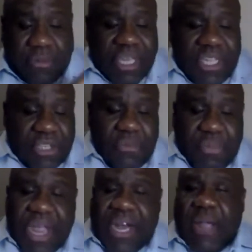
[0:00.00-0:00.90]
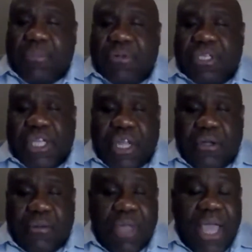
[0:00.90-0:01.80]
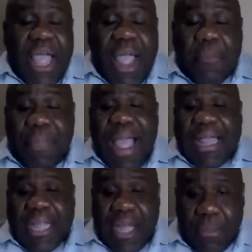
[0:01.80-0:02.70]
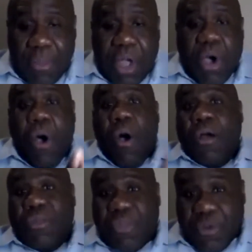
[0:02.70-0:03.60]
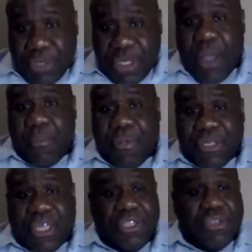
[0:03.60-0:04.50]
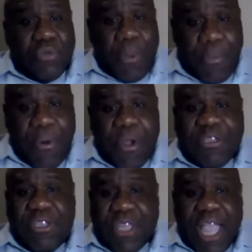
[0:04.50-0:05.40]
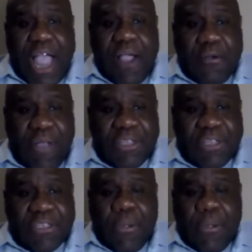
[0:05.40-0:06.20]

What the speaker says: It's the key to being able to go and back up all of those numbers that you report to the IRS.